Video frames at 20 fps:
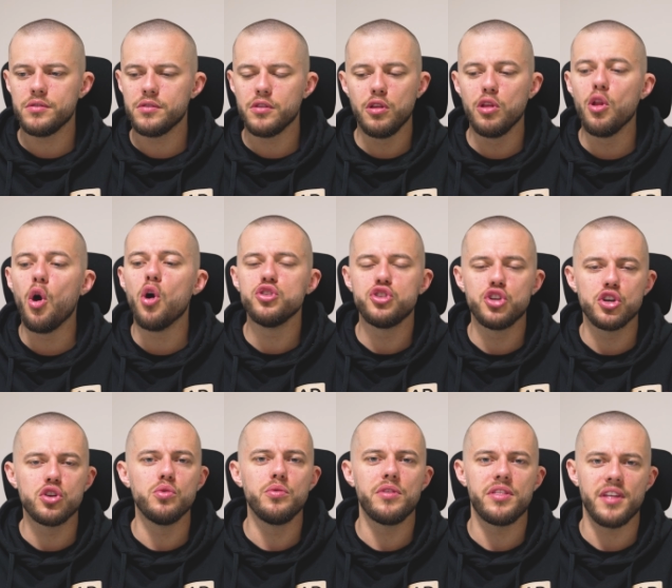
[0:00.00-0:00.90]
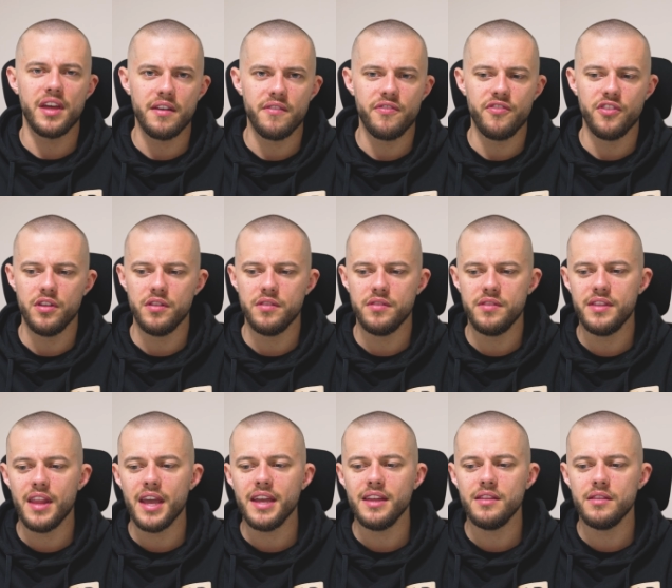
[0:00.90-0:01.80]
logical thing for
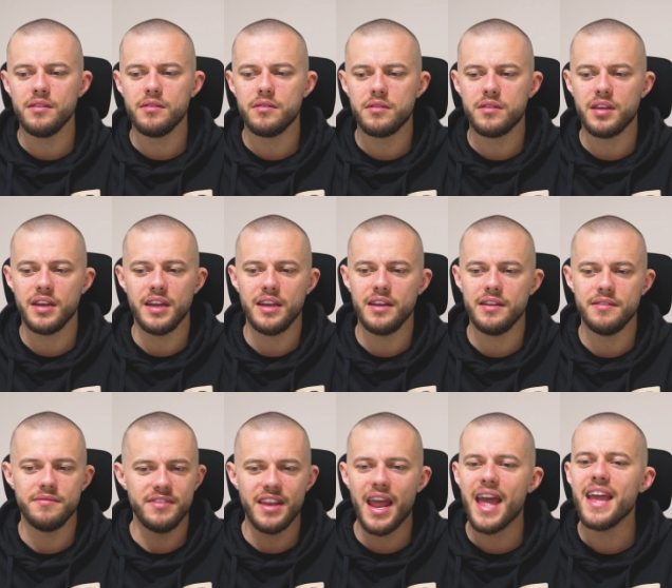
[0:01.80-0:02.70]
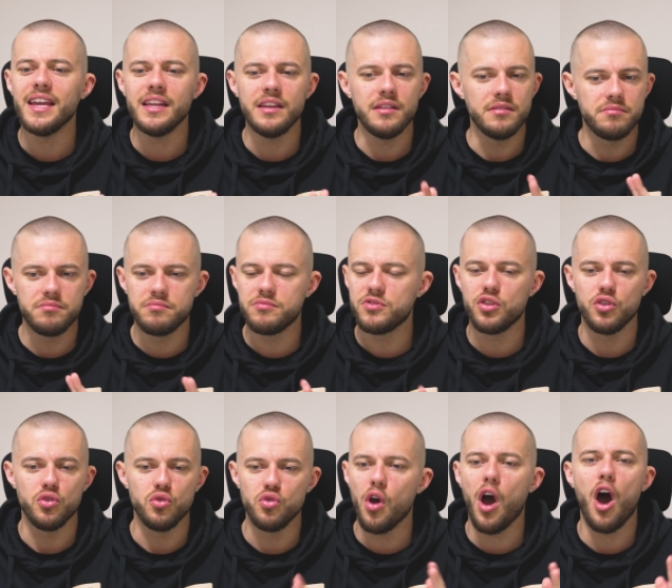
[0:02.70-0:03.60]
99
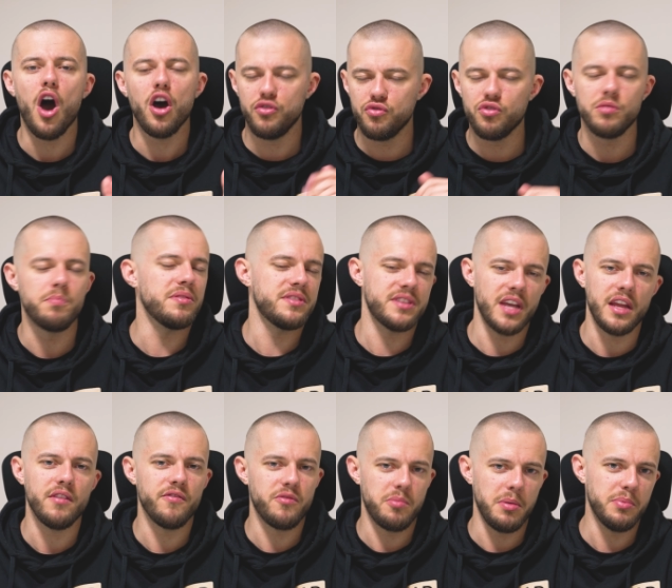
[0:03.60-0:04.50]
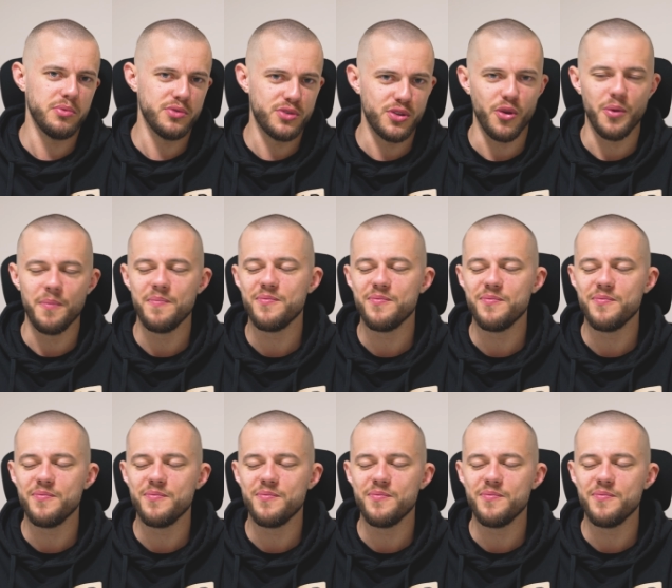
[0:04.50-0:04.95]
to 100% of people to do,